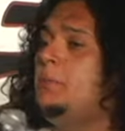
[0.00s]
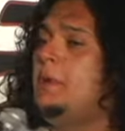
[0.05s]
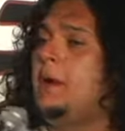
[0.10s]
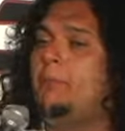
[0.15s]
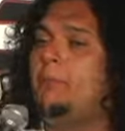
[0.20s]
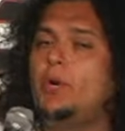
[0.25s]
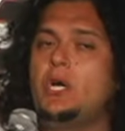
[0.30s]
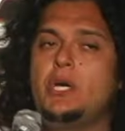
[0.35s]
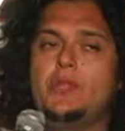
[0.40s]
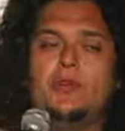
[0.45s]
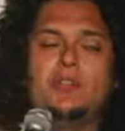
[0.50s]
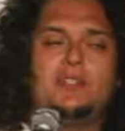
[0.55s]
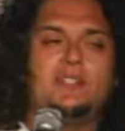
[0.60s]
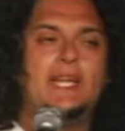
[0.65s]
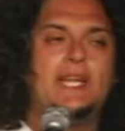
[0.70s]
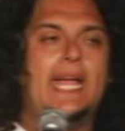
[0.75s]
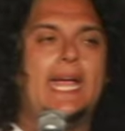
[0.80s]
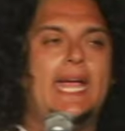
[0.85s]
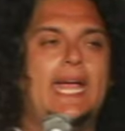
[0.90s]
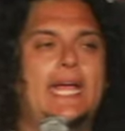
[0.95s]
my brother's
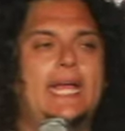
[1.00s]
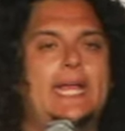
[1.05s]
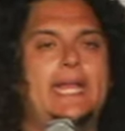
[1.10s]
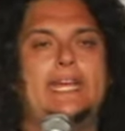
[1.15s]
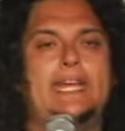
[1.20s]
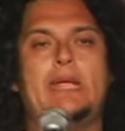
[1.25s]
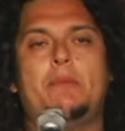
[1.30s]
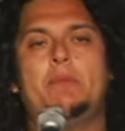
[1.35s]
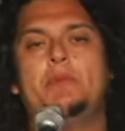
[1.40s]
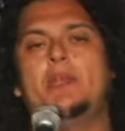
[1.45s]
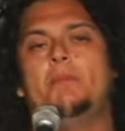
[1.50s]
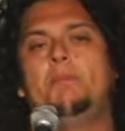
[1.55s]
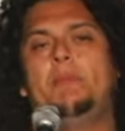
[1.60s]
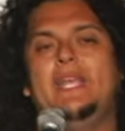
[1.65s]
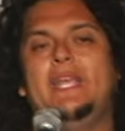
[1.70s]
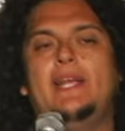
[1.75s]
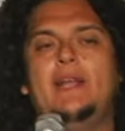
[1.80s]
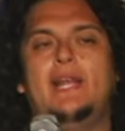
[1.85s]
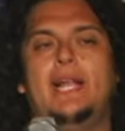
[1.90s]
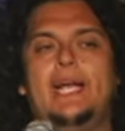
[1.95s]
gay. He gave me the
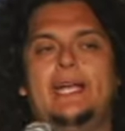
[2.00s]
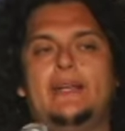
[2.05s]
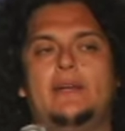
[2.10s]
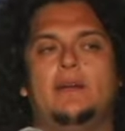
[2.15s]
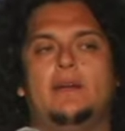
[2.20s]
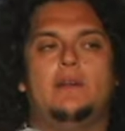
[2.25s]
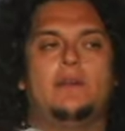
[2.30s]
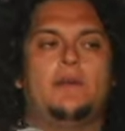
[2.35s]
pink light.